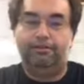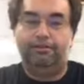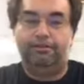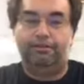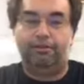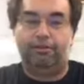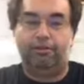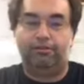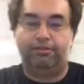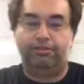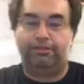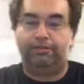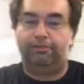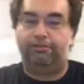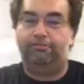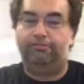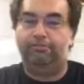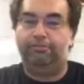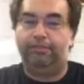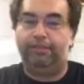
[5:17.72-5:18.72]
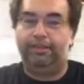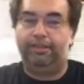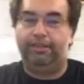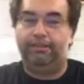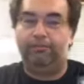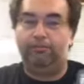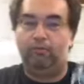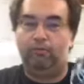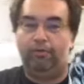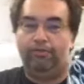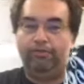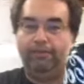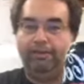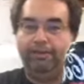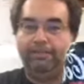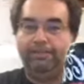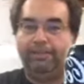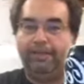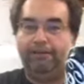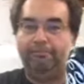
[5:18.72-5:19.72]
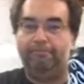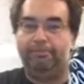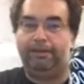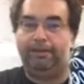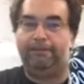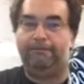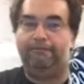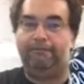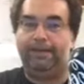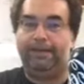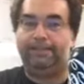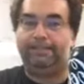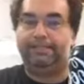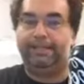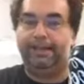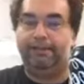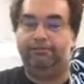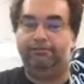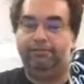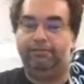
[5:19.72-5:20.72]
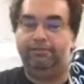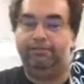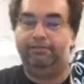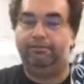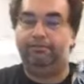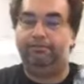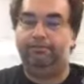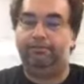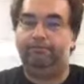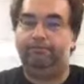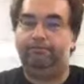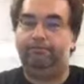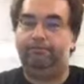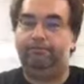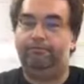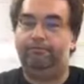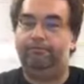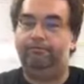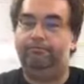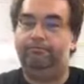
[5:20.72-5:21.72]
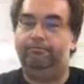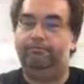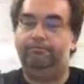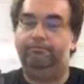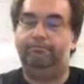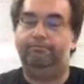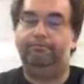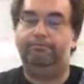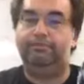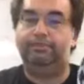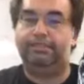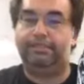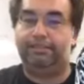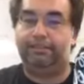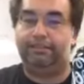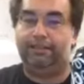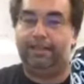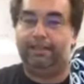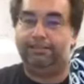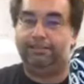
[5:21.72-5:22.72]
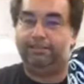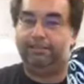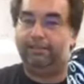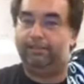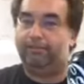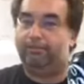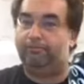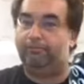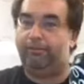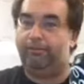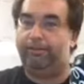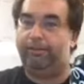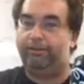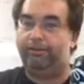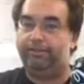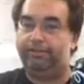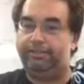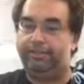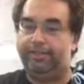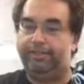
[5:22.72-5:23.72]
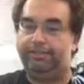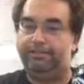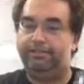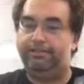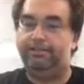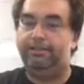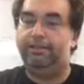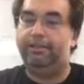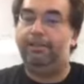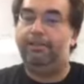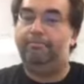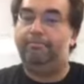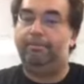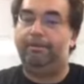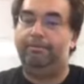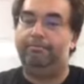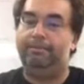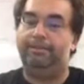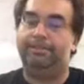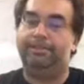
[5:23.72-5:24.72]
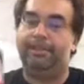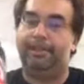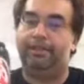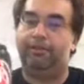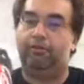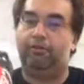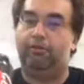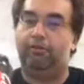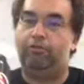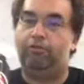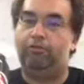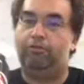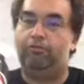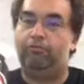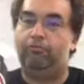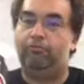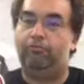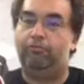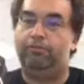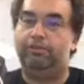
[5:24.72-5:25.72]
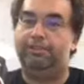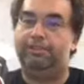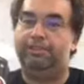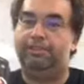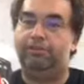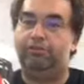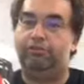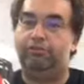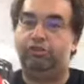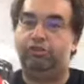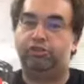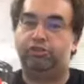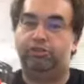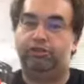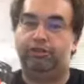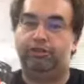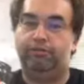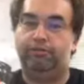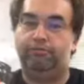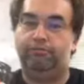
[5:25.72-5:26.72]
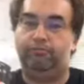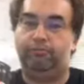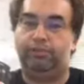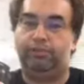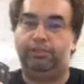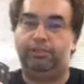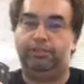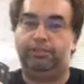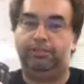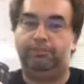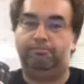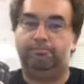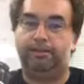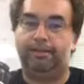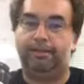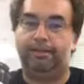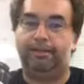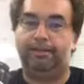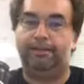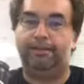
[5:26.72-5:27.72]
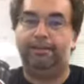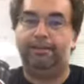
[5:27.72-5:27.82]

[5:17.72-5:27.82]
Coke Zero, the one that is now being phased out, still has a very good taste, but I must say Coca-Cola Zero Sugar, which has been in